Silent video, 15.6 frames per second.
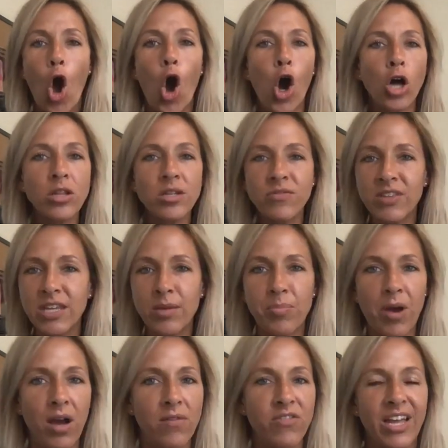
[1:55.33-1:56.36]
all of the
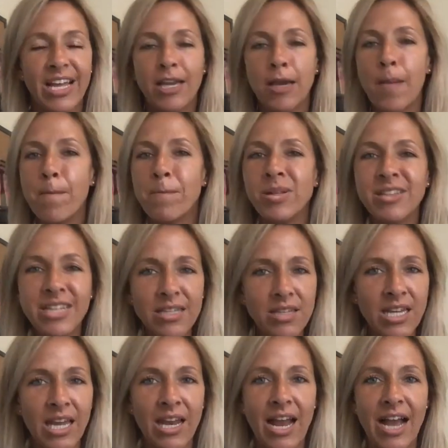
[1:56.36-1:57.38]
above,
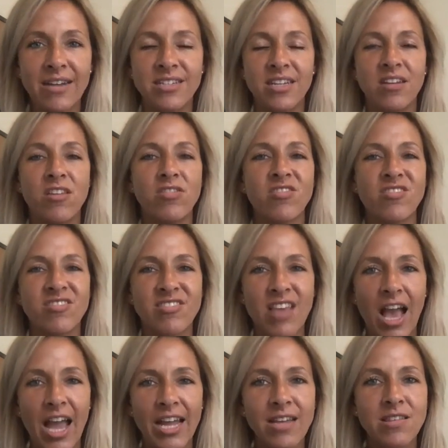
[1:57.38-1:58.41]
completely connected, the
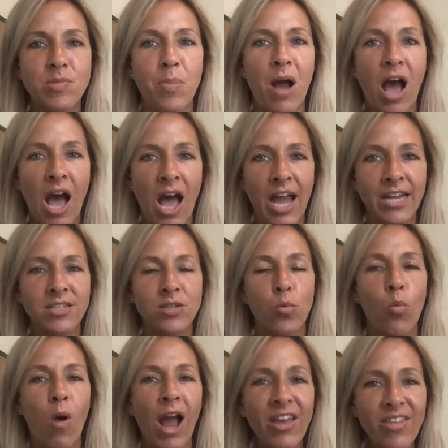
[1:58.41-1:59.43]
science behind
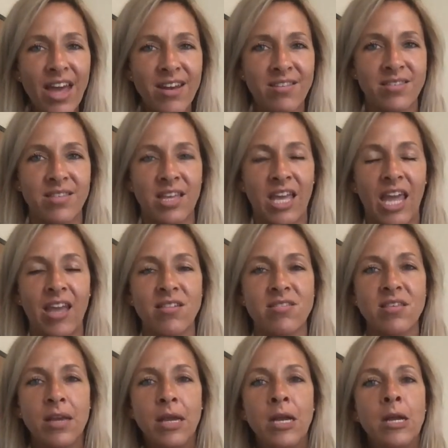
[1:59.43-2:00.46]
why that is the
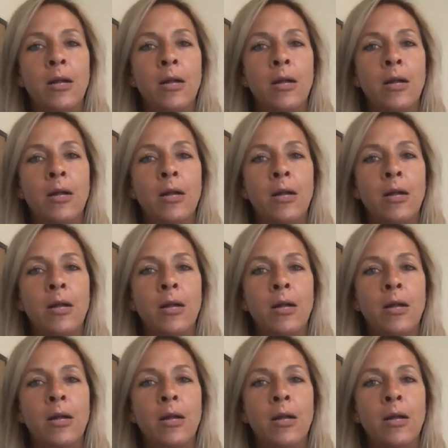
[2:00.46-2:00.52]
case.